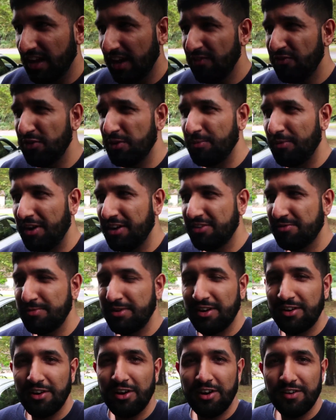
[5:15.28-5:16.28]
Definitely reminds
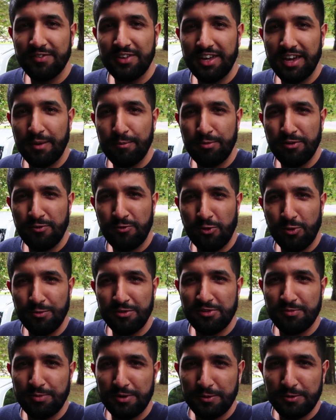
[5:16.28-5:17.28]
me a lot of the M
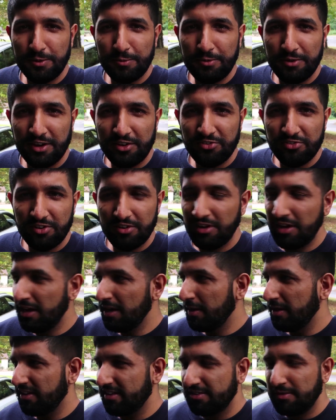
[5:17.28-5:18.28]
Performance BMW engine.
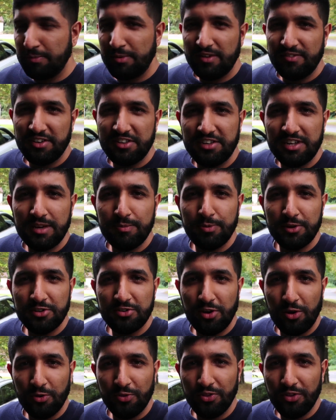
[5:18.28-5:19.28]
It has a bit of a deeper
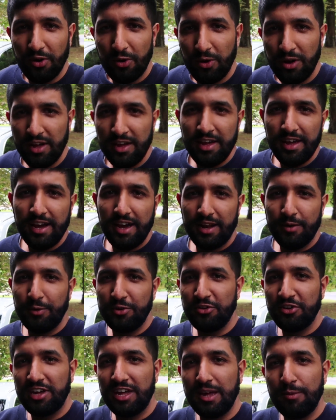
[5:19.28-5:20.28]
tone though, and
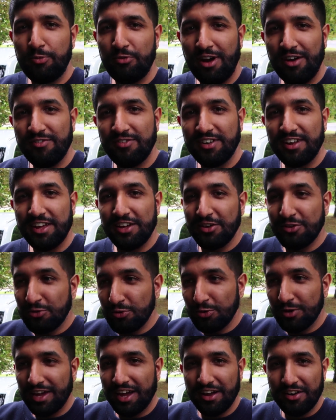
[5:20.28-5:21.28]
when you keep revving it, you
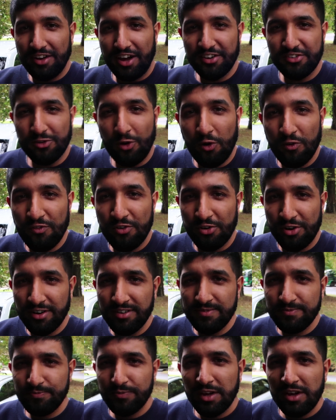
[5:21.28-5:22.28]
do get a nice
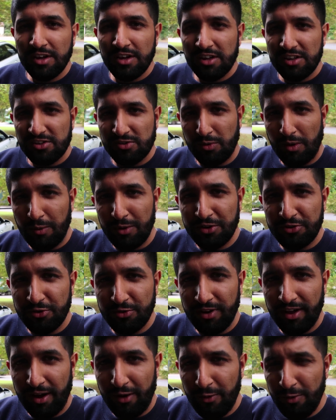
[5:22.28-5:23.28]
overrun. So what we'll
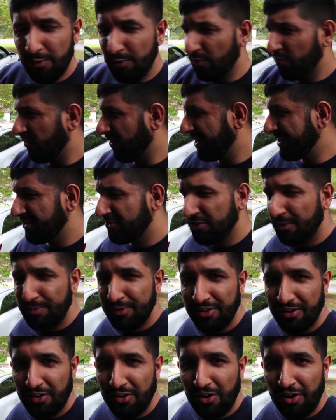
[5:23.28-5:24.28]
do now, we'll finally
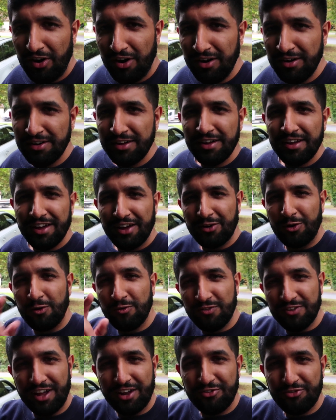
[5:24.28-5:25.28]
jump in the car and
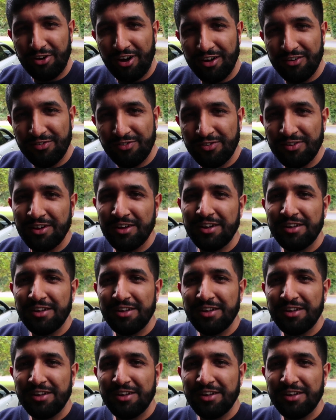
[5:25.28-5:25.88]
go for that drive.